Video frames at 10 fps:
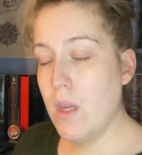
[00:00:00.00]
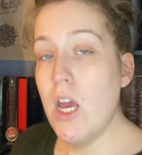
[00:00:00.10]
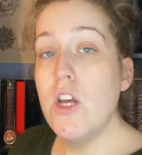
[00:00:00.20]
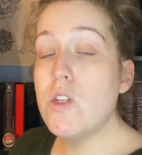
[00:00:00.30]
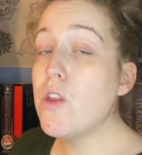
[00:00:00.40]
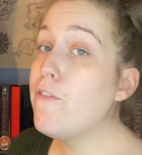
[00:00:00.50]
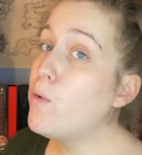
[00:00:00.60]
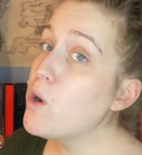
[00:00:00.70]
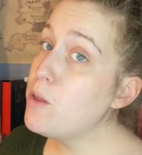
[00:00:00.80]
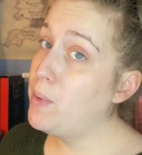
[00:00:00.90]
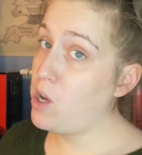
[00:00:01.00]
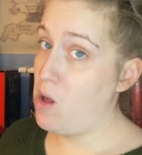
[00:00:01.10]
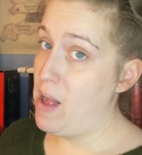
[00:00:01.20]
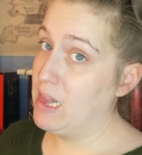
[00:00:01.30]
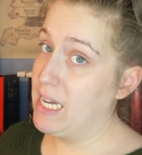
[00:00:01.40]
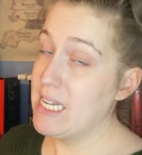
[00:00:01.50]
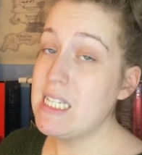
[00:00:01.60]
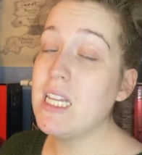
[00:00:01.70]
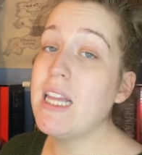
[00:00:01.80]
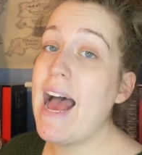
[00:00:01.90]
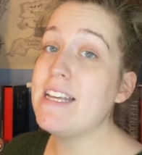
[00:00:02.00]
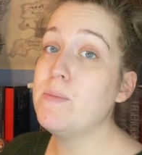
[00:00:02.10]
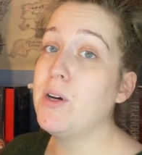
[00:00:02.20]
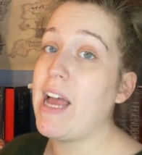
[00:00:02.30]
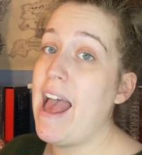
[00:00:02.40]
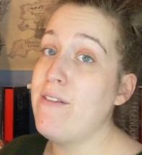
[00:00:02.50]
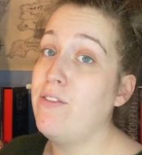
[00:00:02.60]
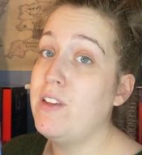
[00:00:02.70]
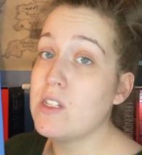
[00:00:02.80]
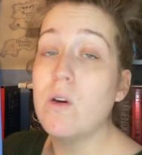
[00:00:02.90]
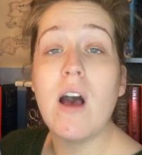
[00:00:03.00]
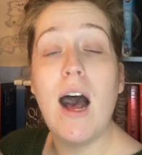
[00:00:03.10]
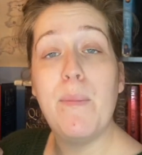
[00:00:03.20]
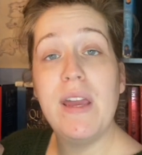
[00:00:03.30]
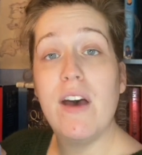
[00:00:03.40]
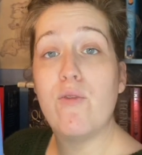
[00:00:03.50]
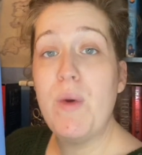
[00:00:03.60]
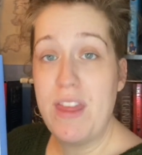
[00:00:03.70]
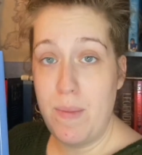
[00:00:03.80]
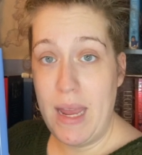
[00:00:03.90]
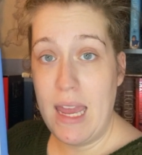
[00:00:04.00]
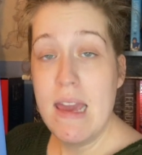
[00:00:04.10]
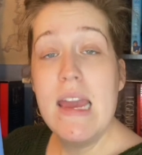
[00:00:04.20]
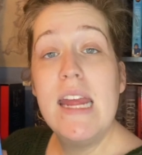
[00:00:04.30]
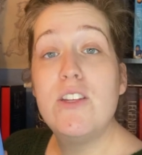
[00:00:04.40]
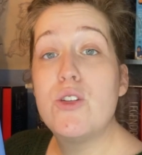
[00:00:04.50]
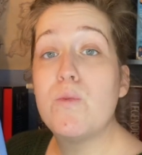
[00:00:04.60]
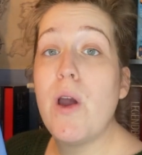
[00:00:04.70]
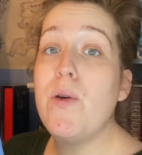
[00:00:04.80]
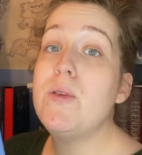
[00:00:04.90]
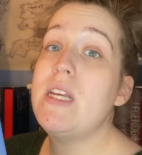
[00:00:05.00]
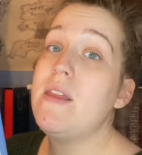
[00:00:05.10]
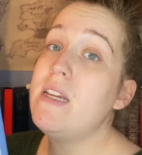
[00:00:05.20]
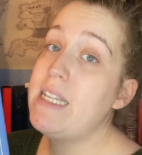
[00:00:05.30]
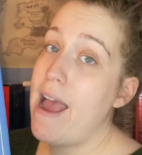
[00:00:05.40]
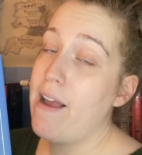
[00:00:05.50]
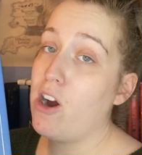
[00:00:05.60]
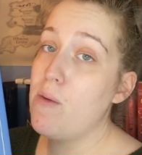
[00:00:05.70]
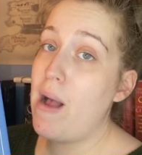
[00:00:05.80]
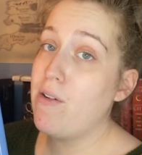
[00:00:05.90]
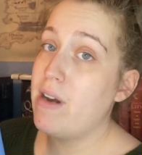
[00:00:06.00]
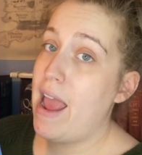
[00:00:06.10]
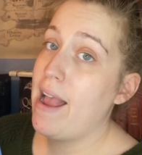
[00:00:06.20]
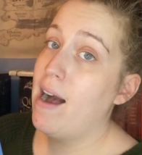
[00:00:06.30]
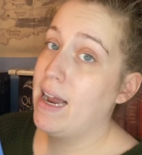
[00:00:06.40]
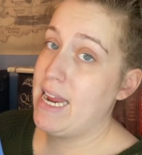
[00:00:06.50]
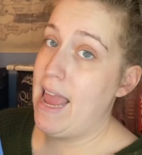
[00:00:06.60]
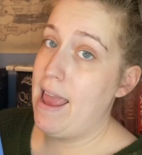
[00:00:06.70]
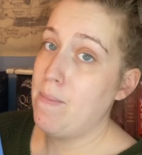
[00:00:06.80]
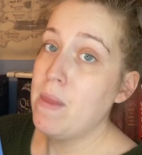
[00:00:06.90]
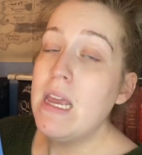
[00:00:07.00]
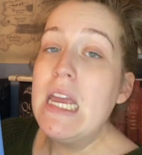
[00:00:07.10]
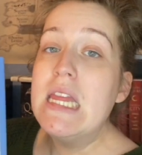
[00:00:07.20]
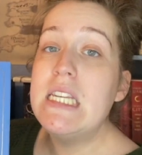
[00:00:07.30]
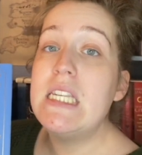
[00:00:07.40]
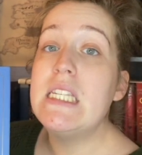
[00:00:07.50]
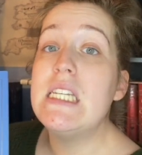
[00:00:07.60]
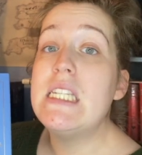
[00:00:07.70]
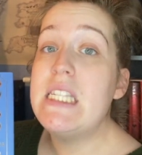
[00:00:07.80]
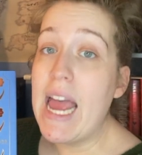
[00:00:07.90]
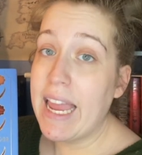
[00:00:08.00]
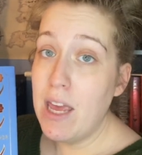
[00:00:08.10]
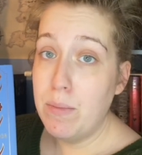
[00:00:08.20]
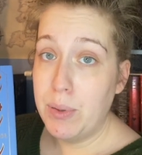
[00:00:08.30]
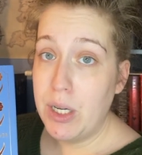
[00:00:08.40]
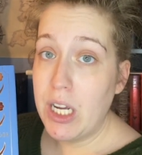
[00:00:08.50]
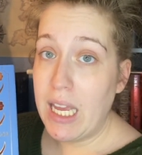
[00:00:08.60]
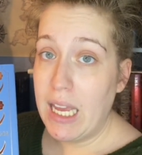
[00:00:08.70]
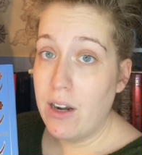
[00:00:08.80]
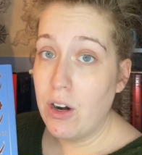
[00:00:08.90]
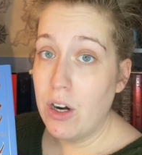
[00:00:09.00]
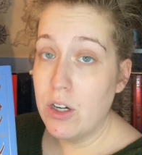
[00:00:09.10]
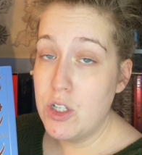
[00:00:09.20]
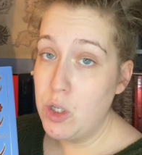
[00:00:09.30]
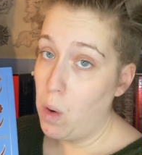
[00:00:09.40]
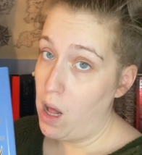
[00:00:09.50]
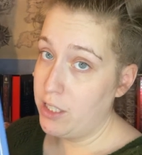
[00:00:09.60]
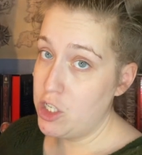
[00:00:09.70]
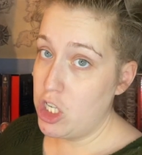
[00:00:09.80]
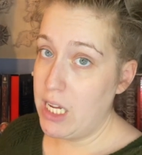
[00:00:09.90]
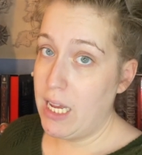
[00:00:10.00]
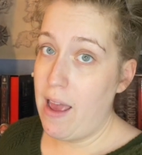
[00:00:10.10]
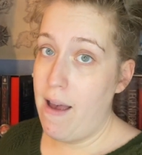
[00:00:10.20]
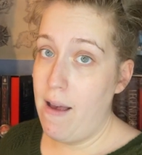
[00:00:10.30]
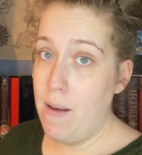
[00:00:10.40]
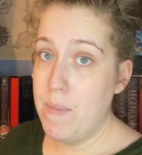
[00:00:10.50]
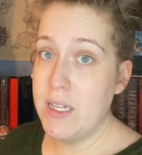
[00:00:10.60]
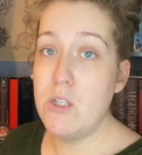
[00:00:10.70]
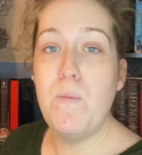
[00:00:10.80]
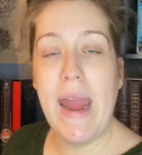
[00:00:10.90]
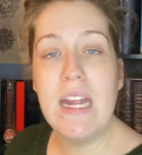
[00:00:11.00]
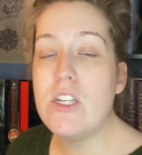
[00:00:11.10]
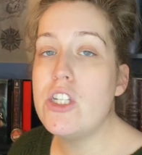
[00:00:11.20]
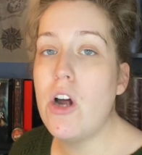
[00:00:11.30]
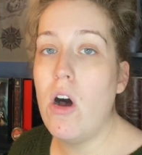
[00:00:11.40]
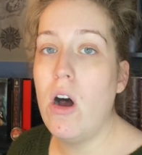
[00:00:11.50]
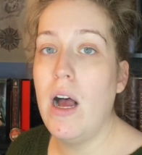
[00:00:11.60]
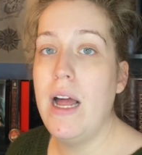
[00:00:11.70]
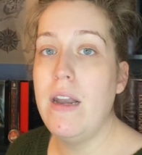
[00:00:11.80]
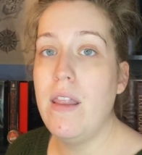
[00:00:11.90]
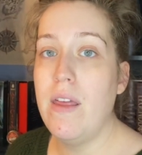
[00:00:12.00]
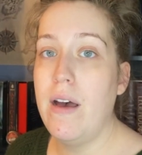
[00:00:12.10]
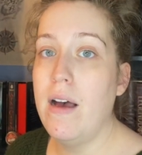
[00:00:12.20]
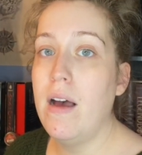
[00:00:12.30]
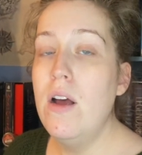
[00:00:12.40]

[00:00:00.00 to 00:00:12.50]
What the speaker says: So the fourth book on my list, the last book I have a physical copy of with me, is The Rose and the Dagger by Renee Ahdieh. This is the second book in her duology that's based on the